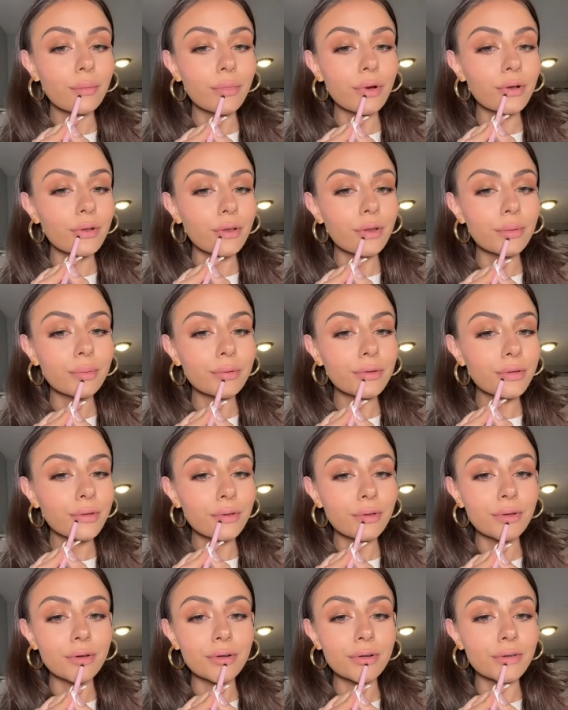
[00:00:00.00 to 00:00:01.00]
My lips
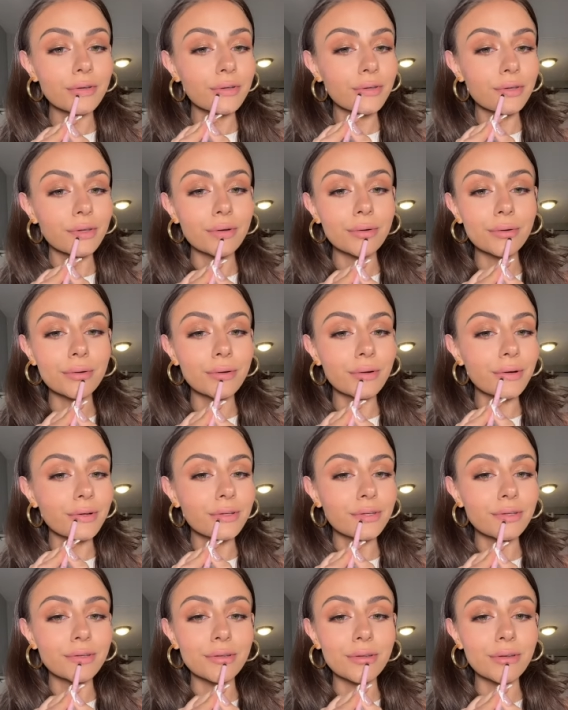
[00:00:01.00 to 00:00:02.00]
looked so
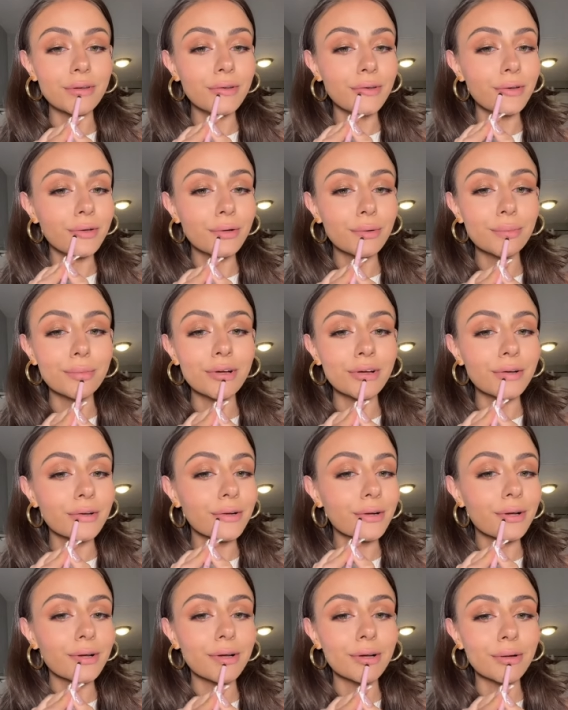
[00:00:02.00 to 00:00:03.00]
crusty no
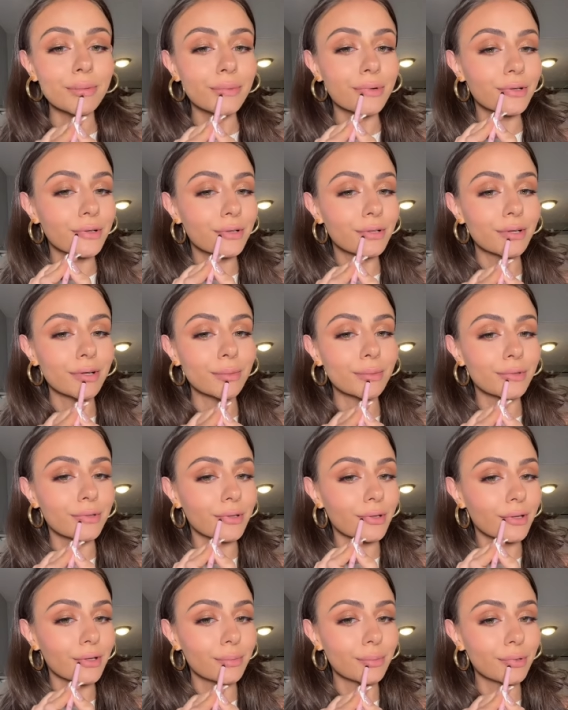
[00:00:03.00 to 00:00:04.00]
matter how much
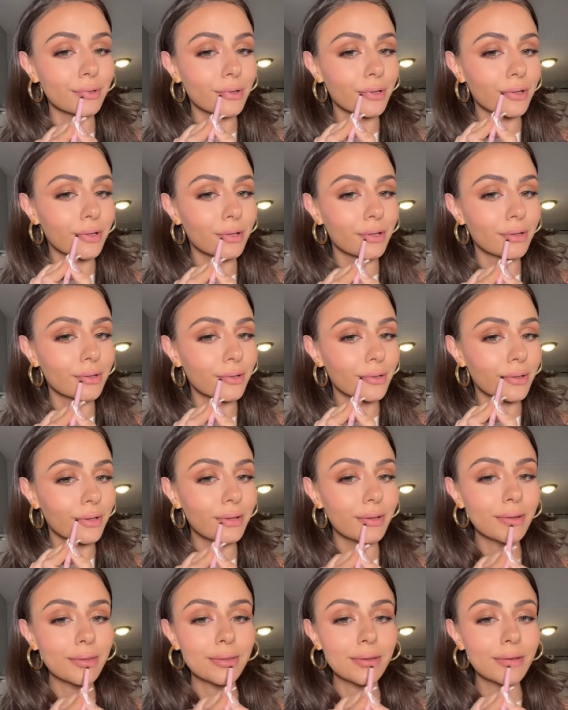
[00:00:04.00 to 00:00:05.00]
chapstick I put on
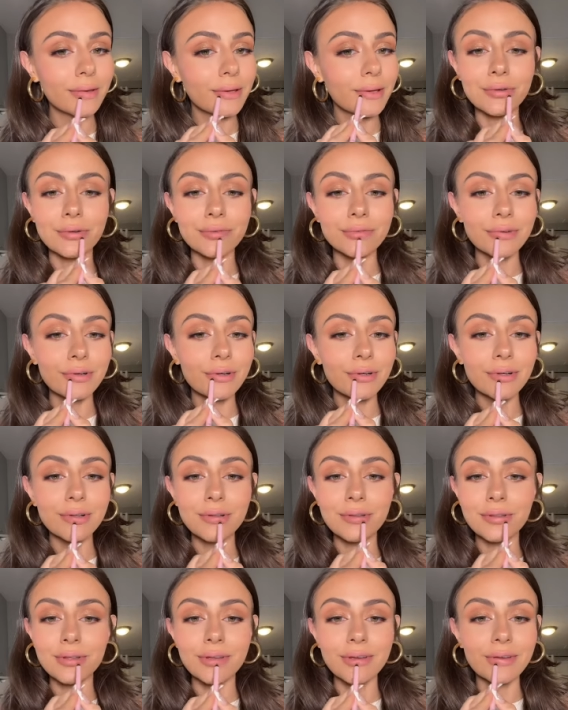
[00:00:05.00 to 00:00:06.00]
underneath. So
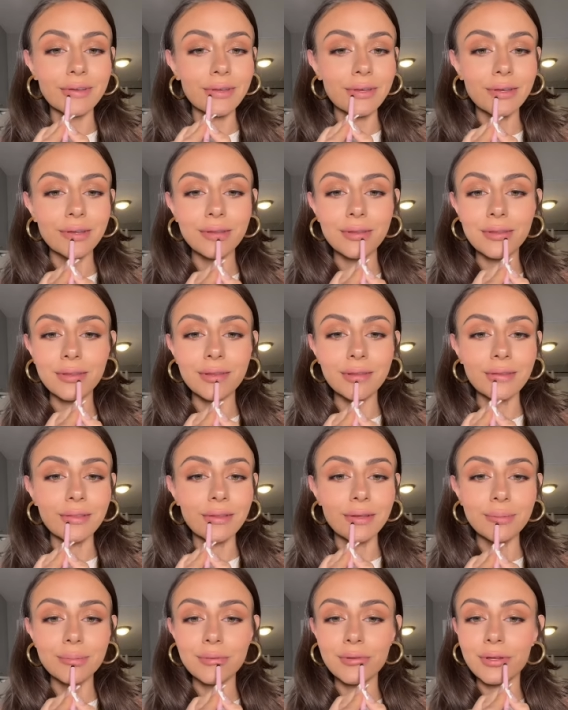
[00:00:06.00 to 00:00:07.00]
far, liking the
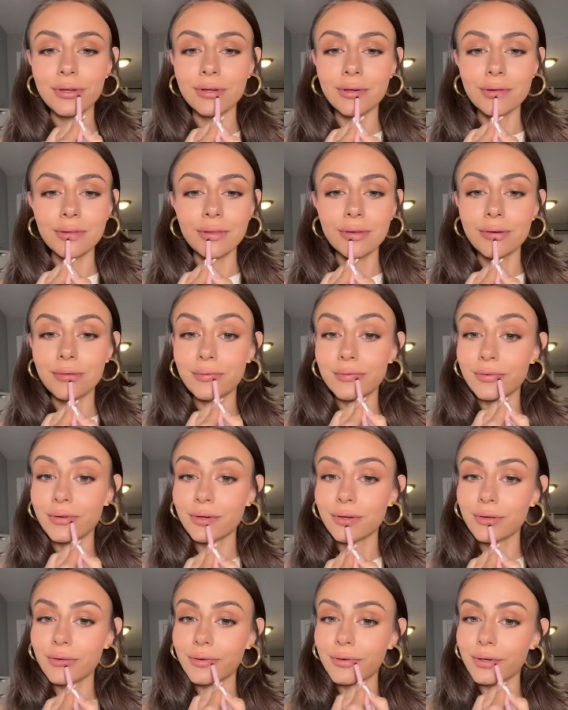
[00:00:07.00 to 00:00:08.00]
lip liner though,
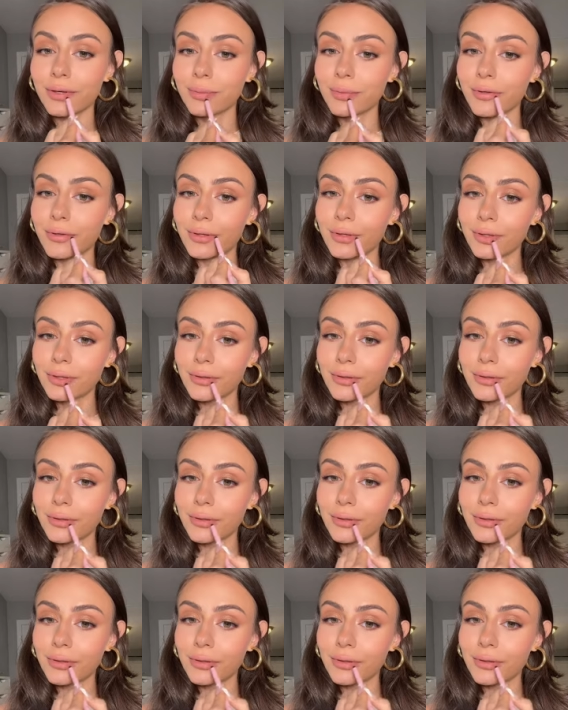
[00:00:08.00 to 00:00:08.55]
very creamy.